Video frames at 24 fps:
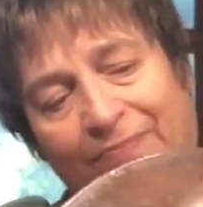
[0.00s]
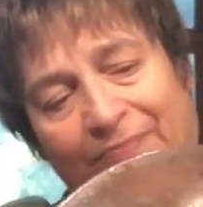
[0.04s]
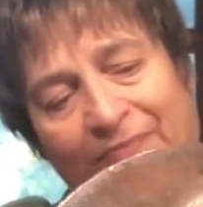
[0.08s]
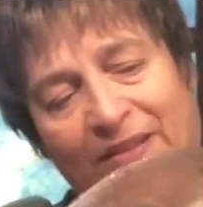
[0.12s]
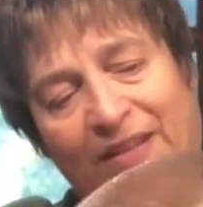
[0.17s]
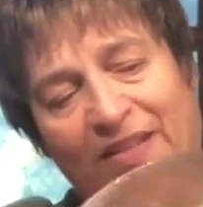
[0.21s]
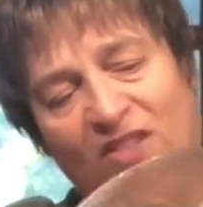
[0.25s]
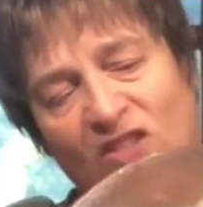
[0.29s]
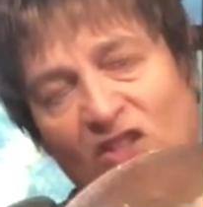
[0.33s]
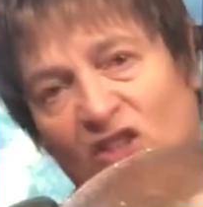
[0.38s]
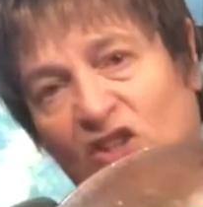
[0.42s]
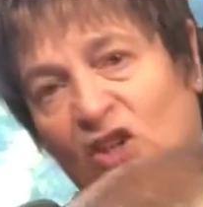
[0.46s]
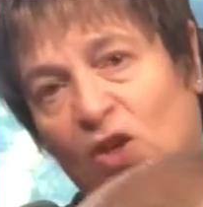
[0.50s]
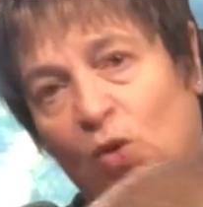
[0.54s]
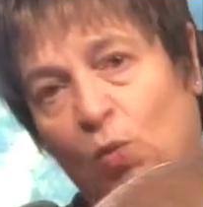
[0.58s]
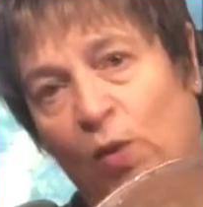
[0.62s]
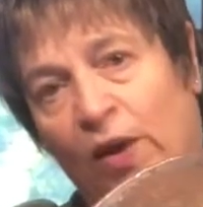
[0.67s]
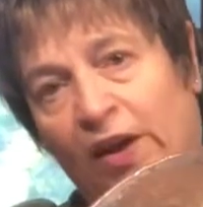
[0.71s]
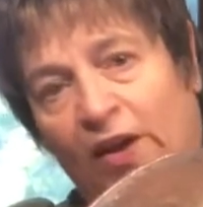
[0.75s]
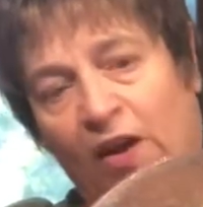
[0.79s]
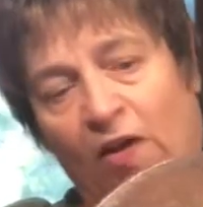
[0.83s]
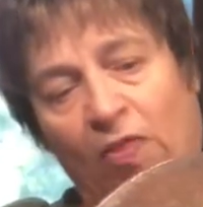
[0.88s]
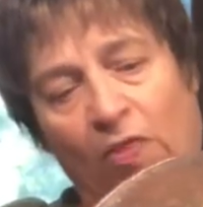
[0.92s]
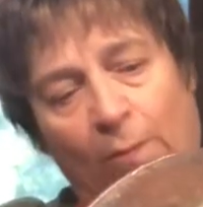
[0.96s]
it's a little
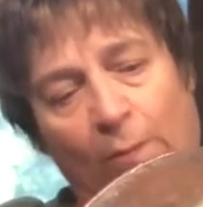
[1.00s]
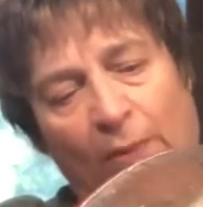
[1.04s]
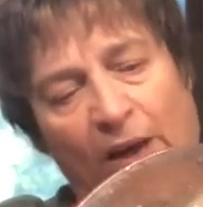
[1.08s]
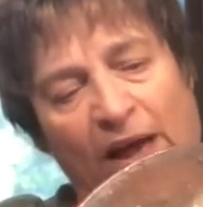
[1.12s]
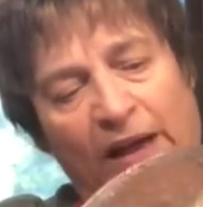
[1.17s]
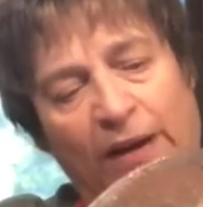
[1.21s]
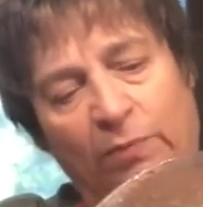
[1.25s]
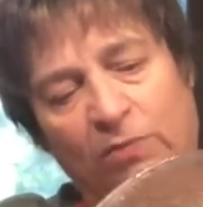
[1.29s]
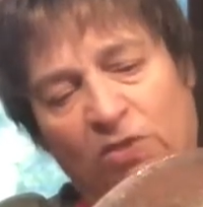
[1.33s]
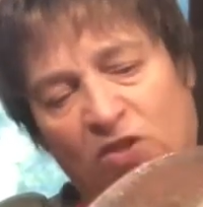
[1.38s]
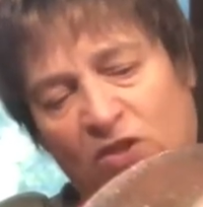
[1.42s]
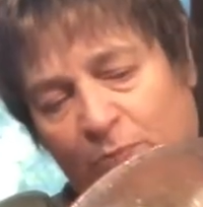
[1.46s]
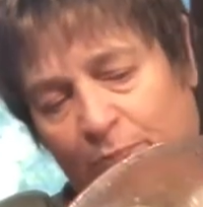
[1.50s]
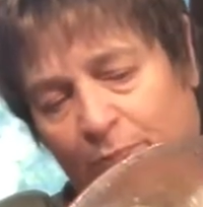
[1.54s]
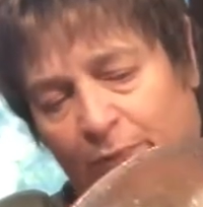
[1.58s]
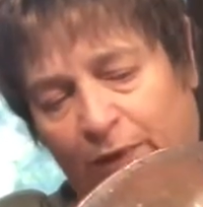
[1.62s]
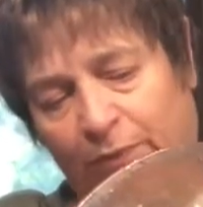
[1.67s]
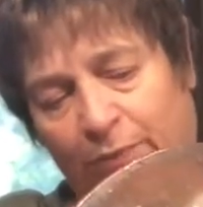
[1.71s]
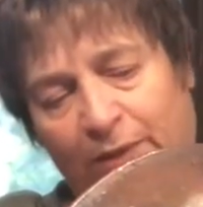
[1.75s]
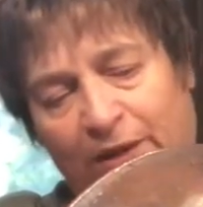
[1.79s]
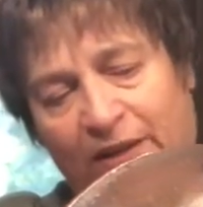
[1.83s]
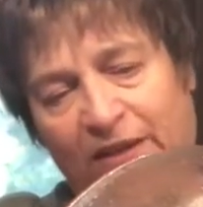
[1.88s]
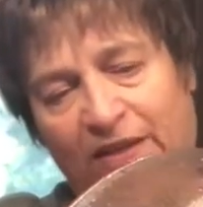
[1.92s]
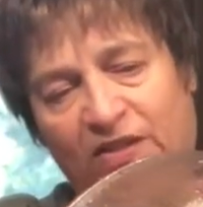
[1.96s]
wet on the bottom simply
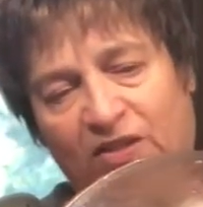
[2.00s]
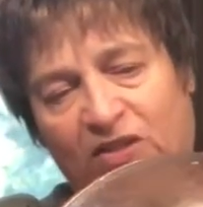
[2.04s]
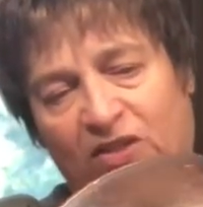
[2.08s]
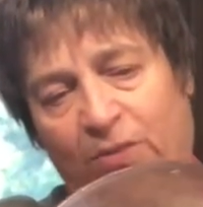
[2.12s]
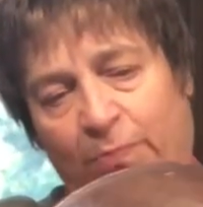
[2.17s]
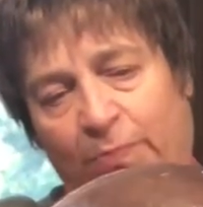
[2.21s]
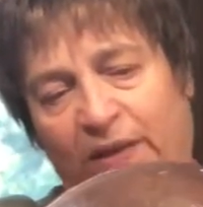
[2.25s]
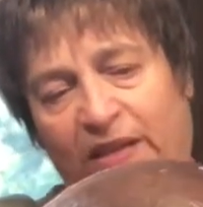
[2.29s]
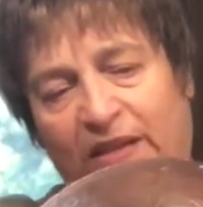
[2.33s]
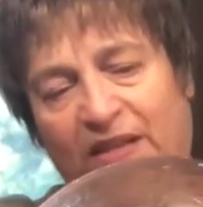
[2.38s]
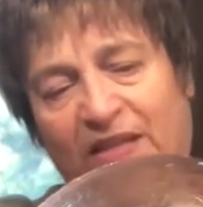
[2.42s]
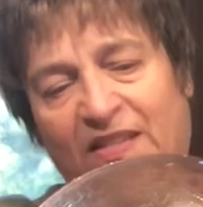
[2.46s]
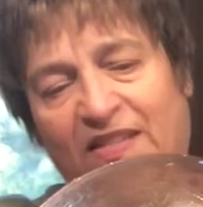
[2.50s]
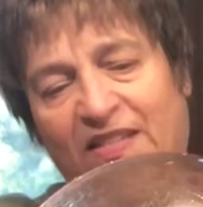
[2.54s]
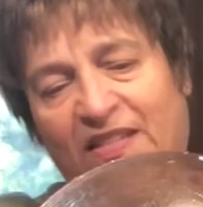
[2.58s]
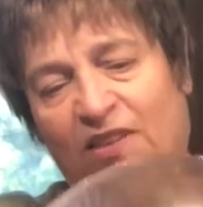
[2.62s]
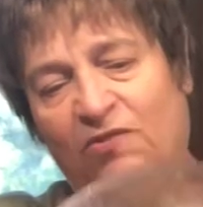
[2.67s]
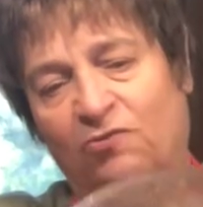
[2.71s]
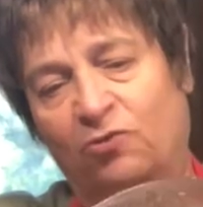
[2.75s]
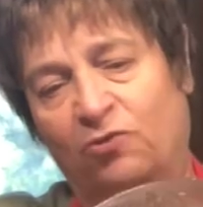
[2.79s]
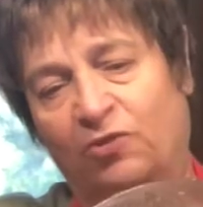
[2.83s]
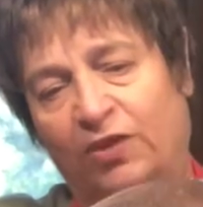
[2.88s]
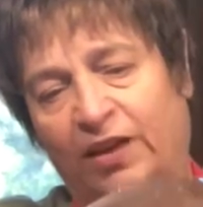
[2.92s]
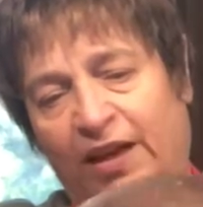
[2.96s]
because the beans,
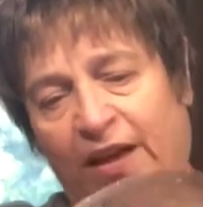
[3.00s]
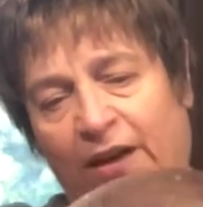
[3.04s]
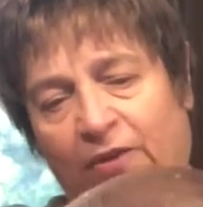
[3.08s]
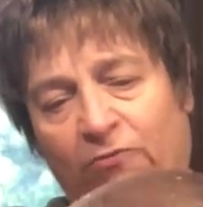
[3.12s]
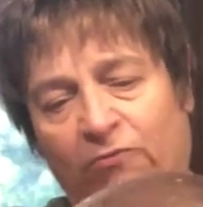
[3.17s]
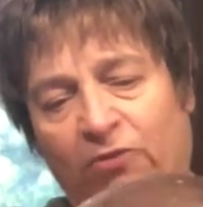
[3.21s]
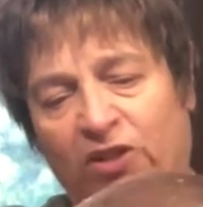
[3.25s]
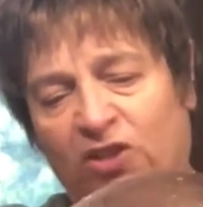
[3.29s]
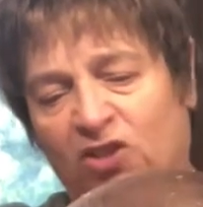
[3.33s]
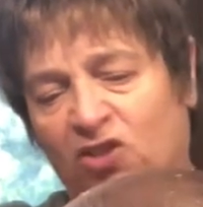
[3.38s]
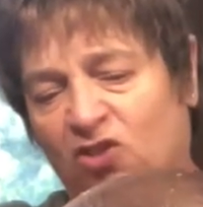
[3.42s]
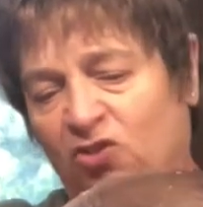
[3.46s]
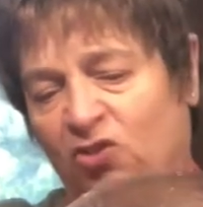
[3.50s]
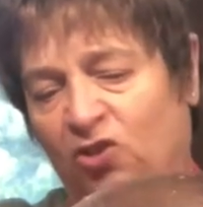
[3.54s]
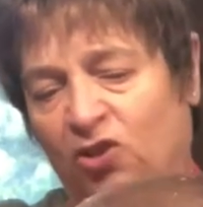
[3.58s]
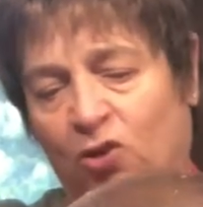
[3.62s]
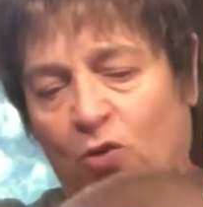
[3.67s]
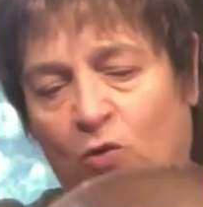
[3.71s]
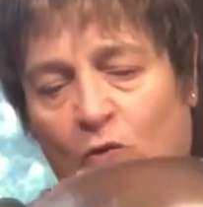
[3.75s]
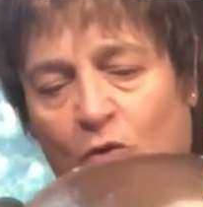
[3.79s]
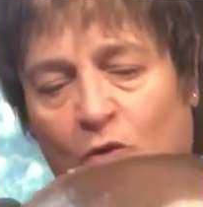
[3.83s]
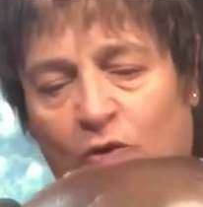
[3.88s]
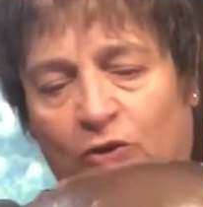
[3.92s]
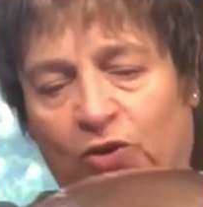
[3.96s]
after they got rinsed, are going to
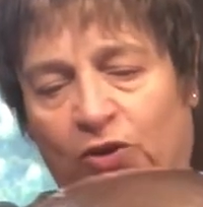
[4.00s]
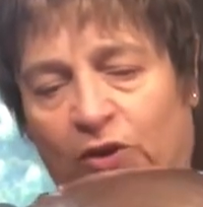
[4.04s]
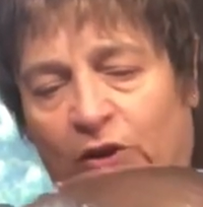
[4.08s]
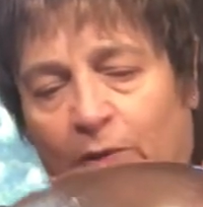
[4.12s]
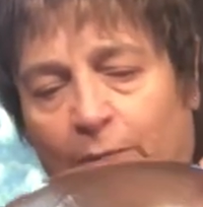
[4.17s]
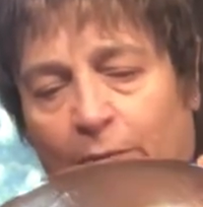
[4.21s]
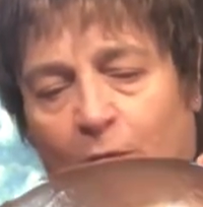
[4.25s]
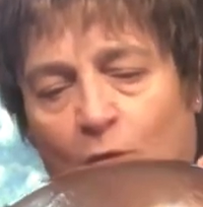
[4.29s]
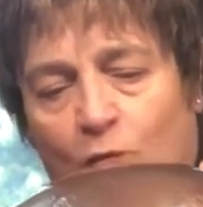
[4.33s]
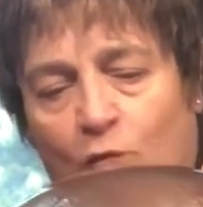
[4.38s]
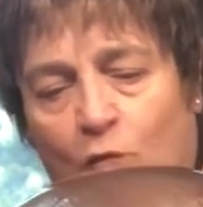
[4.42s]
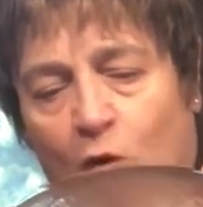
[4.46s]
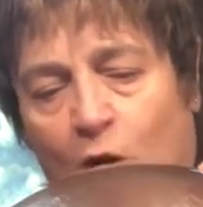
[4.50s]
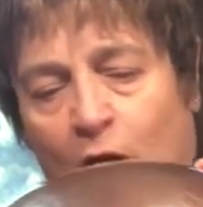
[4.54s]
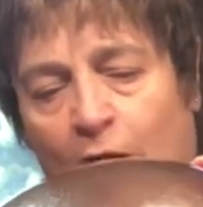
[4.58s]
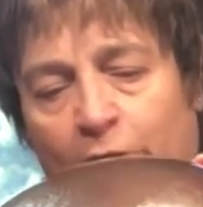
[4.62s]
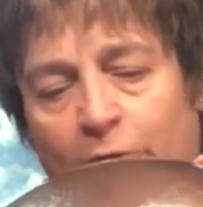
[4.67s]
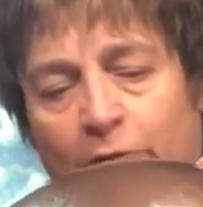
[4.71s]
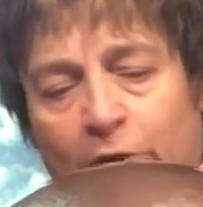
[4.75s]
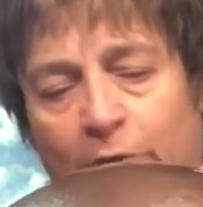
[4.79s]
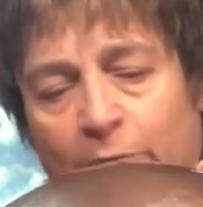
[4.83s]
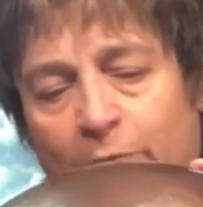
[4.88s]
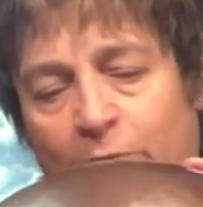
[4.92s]
hold a little bit of water in